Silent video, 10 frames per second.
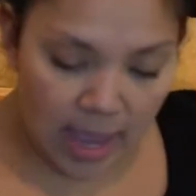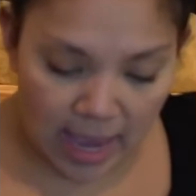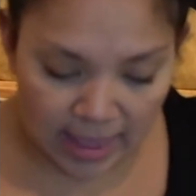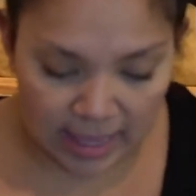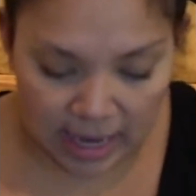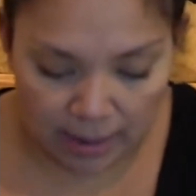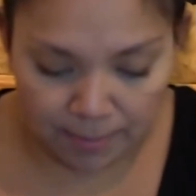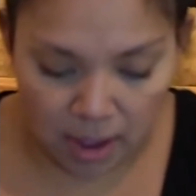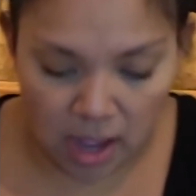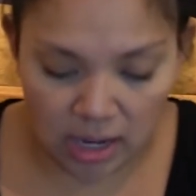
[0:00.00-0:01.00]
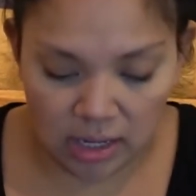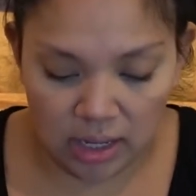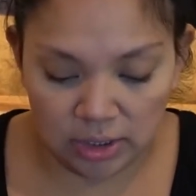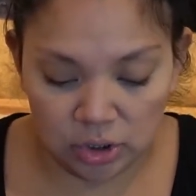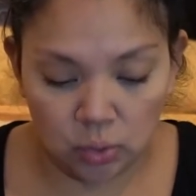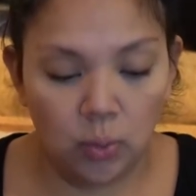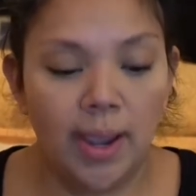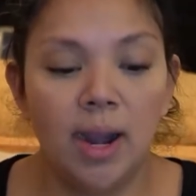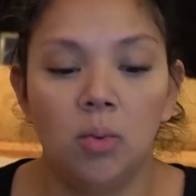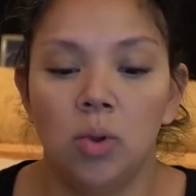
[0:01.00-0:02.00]
And then I bought a
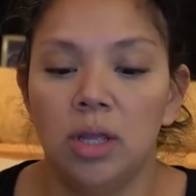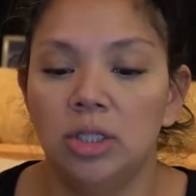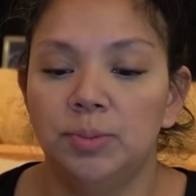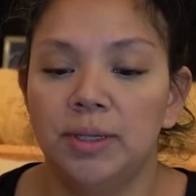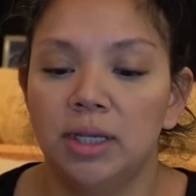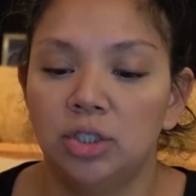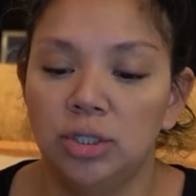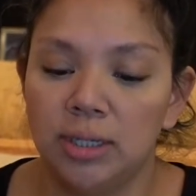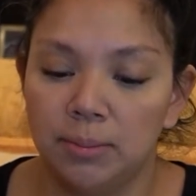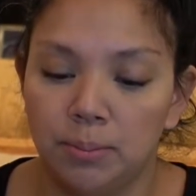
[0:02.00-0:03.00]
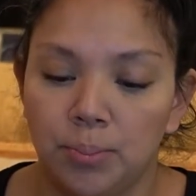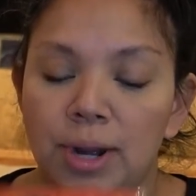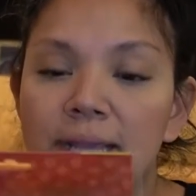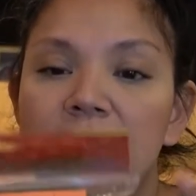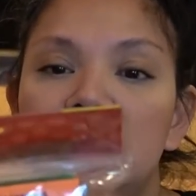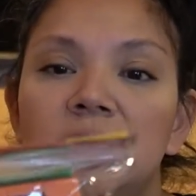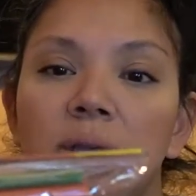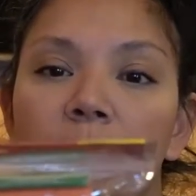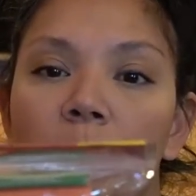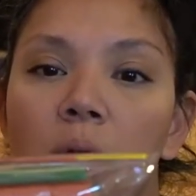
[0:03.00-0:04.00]
square ones because you can break these
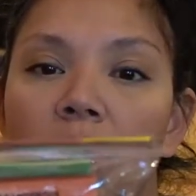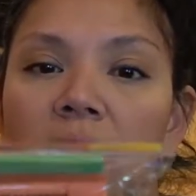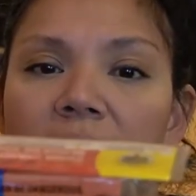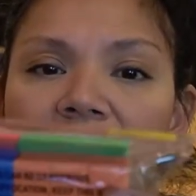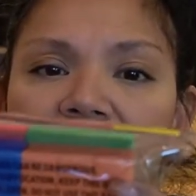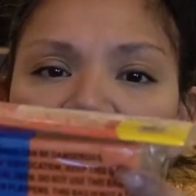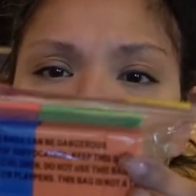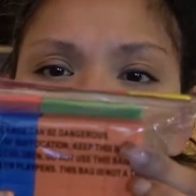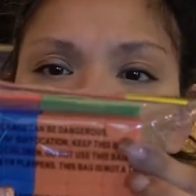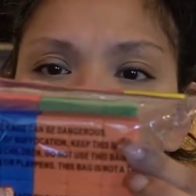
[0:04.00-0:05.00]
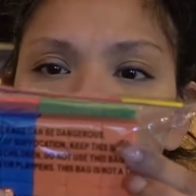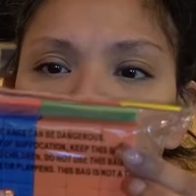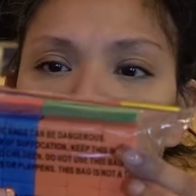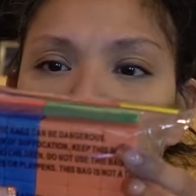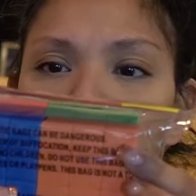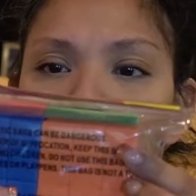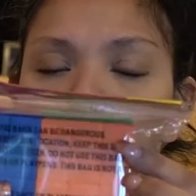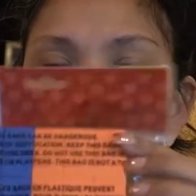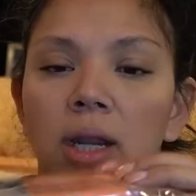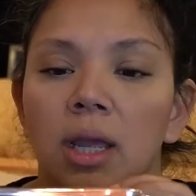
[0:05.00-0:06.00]
apart. I think you can break them
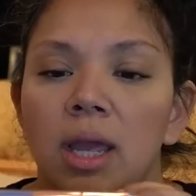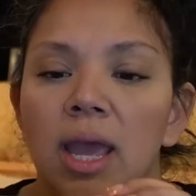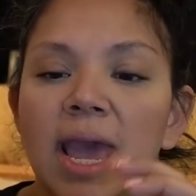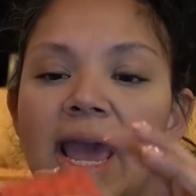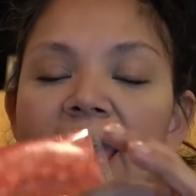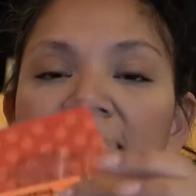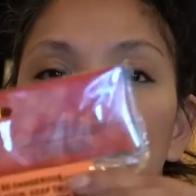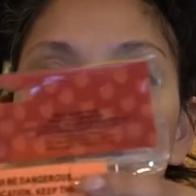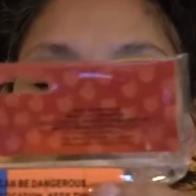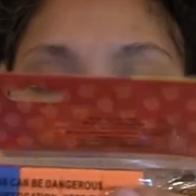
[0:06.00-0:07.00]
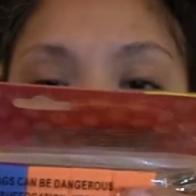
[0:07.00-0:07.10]
apart and then